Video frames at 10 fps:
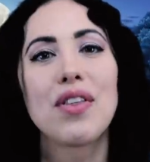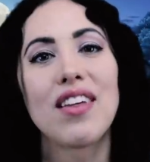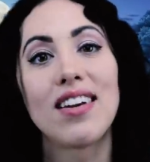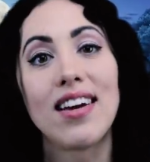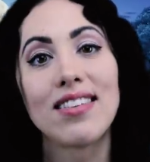with
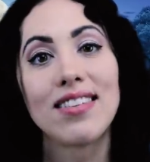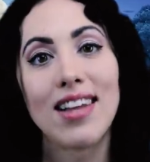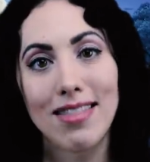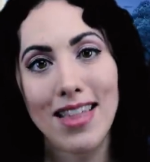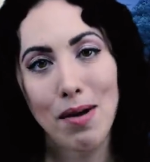it and
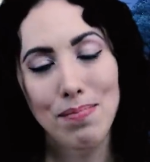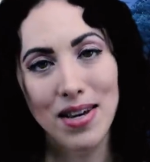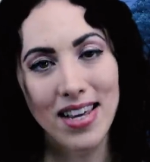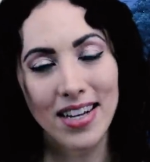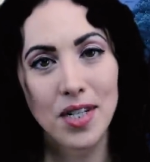let that
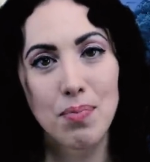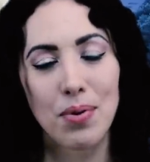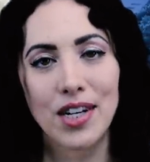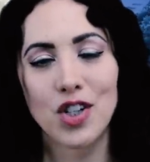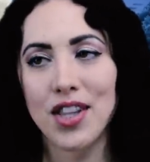be the
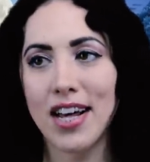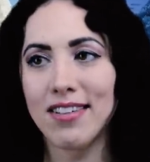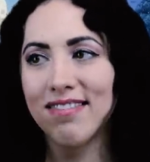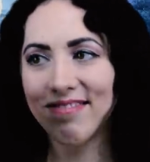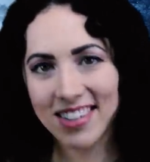inspiration
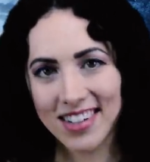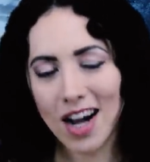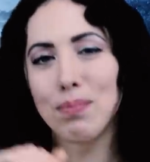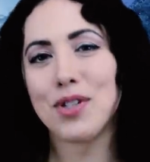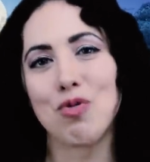that
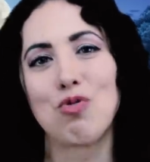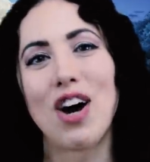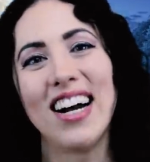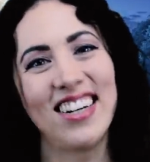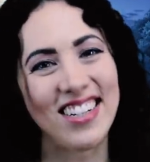helps you
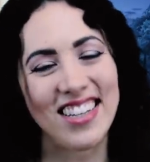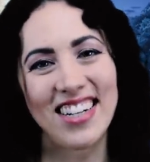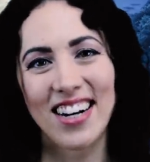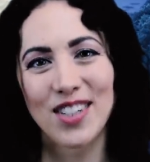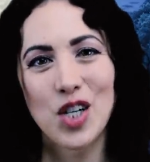ride into the
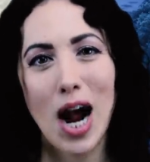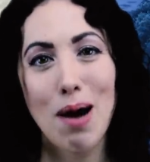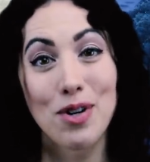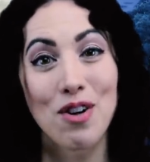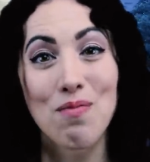next
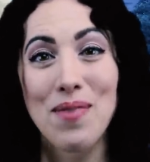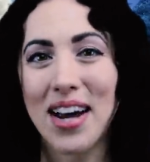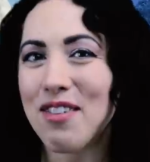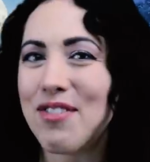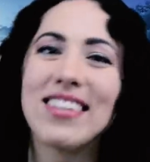chapter of
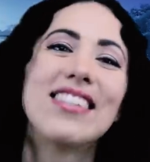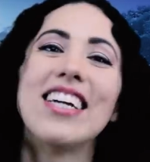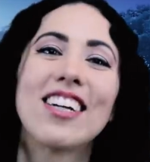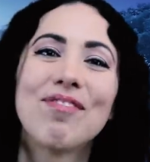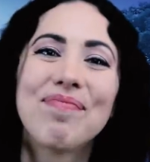
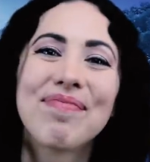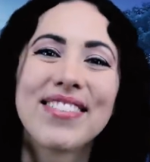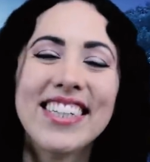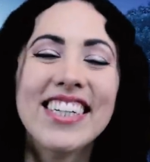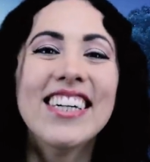manifesting.
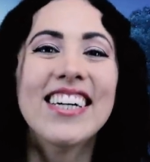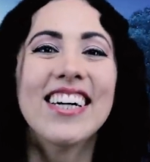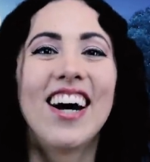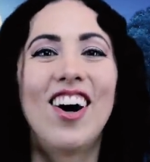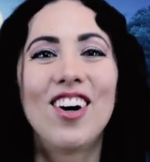
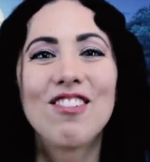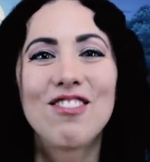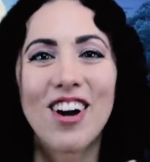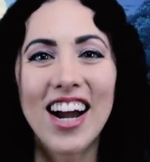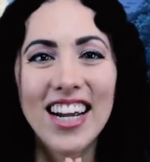All
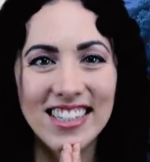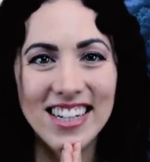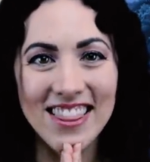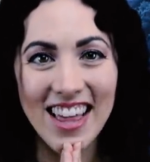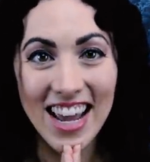right,
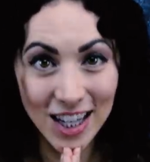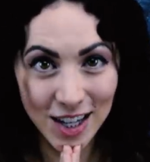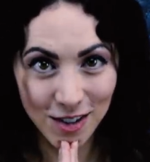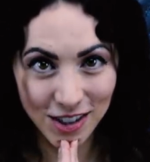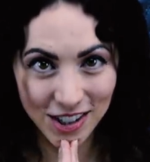
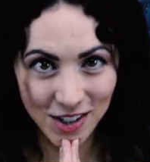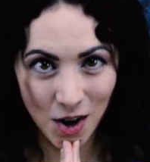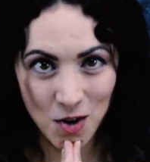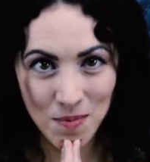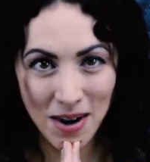thank you
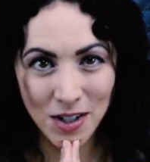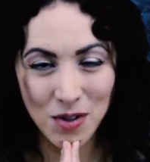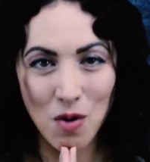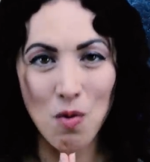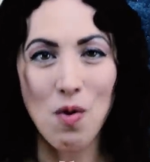so
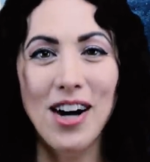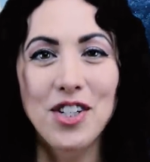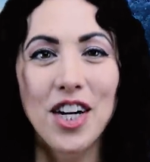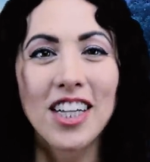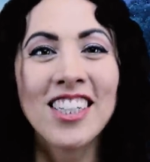much for
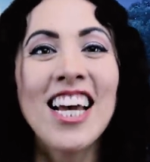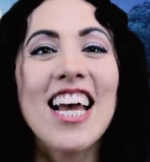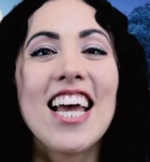watching.